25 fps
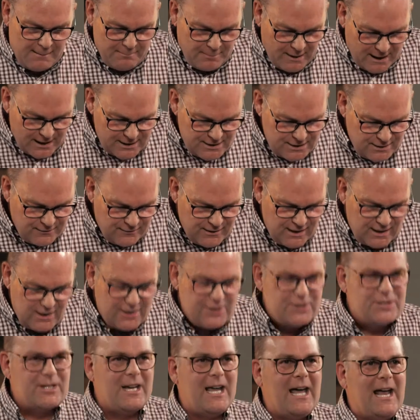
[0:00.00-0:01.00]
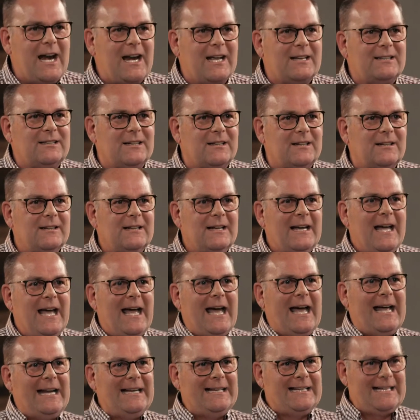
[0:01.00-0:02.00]
Perseverance, character,
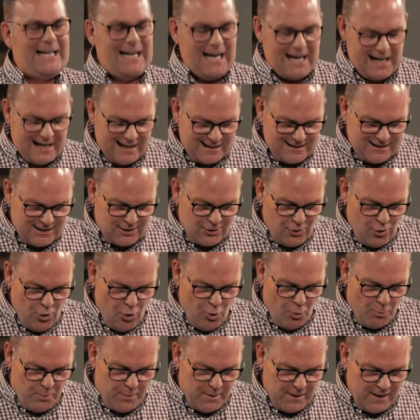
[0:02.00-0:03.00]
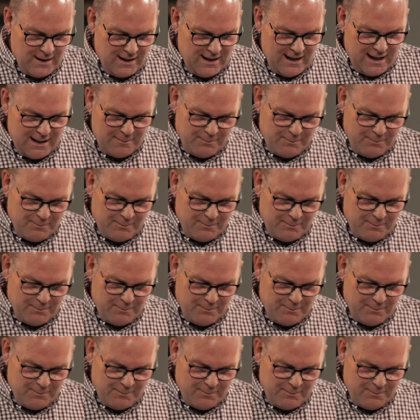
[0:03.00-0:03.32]
and character, hope.